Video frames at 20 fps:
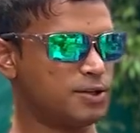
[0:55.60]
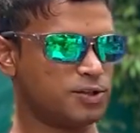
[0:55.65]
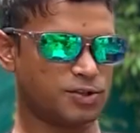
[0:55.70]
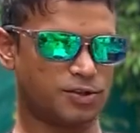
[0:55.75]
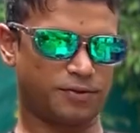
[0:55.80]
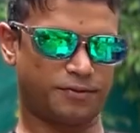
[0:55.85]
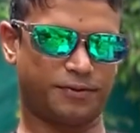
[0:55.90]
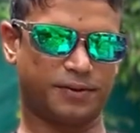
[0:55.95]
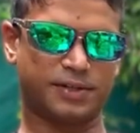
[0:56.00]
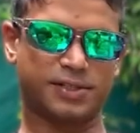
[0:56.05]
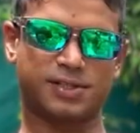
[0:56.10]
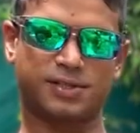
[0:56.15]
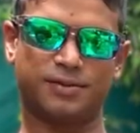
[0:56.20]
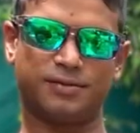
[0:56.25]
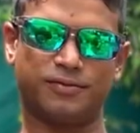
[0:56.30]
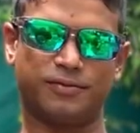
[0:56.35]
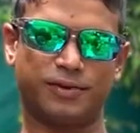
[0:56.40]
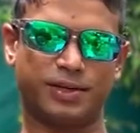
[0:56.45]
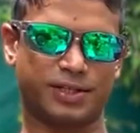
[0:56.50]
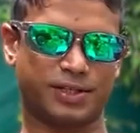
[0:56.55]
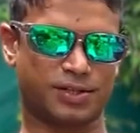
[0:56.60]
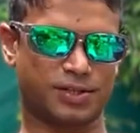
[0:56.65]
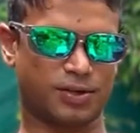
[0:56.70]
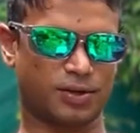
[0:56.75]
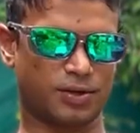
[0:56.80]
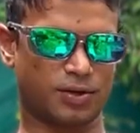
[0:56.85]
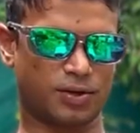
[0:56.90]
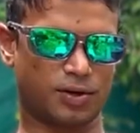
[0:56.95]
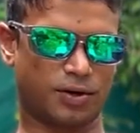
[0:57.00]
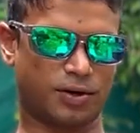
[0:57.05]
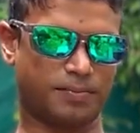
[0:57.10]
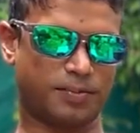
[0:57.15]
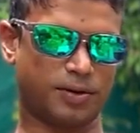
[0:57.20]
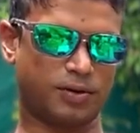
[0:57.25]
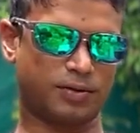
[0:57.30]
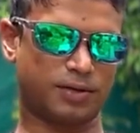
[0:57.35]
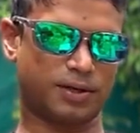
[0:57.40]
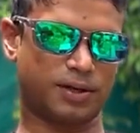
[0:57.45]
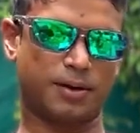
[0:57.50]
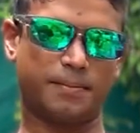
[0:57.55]
So first, we're just going to talk
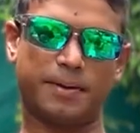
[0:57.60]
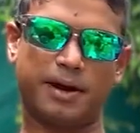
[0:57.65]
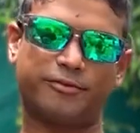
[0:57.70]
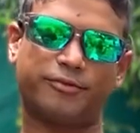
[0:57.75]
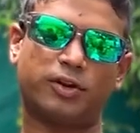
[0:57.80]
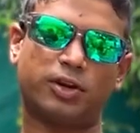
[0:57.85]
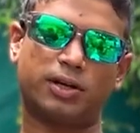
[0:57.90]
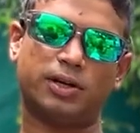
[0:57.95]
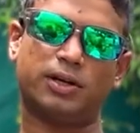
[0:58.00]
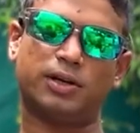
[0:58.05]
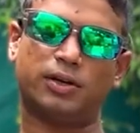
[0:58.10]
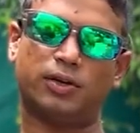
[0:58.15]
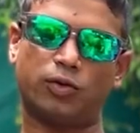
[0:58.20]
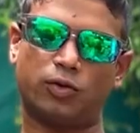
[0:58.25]
about. I've got a little